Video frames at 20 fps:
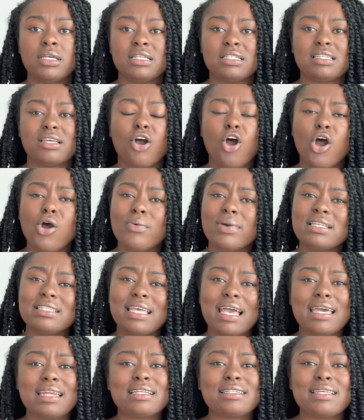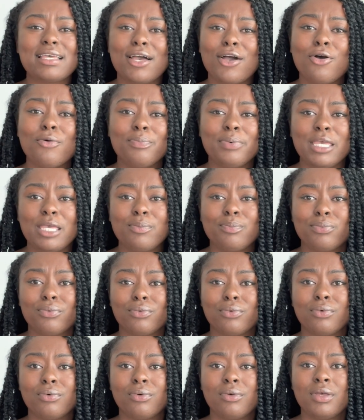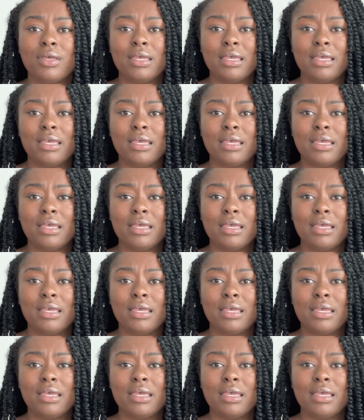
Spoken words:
to always got to tell people